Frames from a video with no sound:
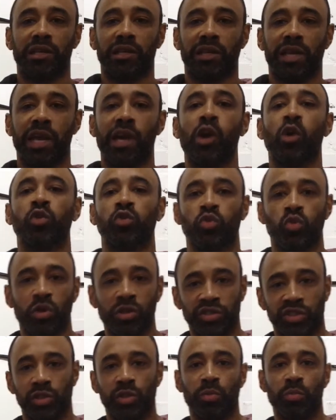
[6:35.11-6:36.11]
held on
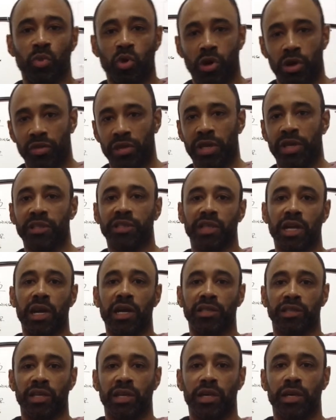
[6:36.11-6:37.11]
to the bar that entire
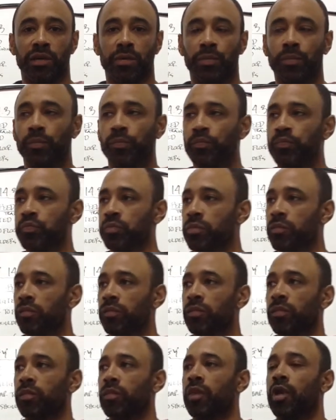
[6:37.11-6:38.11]
time.
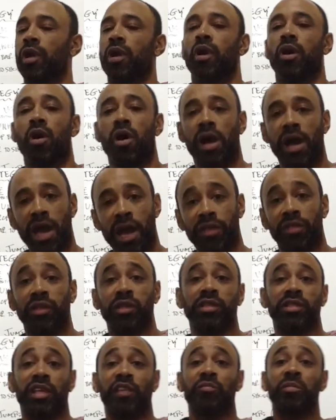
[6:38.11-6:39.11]
Our
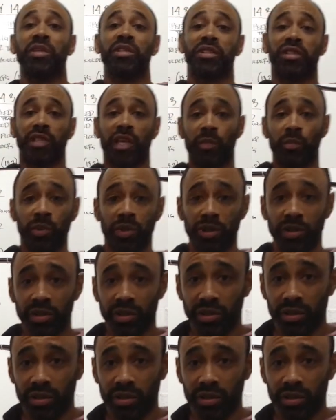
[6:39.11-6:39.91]
athletes have been stepping